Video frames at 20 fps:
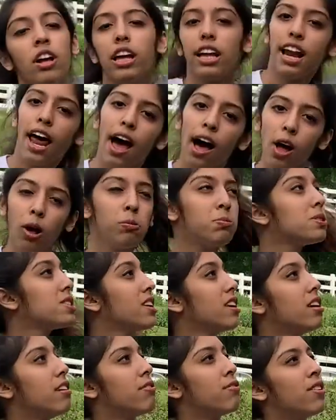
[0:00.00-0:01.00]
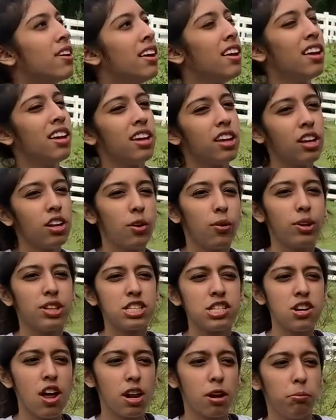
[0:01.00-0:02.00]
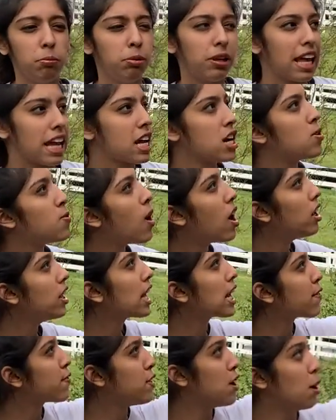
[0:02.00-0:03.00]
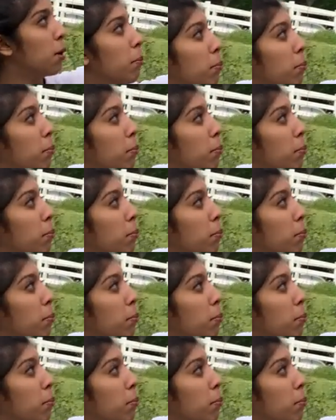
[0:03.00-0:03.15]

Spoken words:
It helps if, you know, it's not a blank wall. Like if there are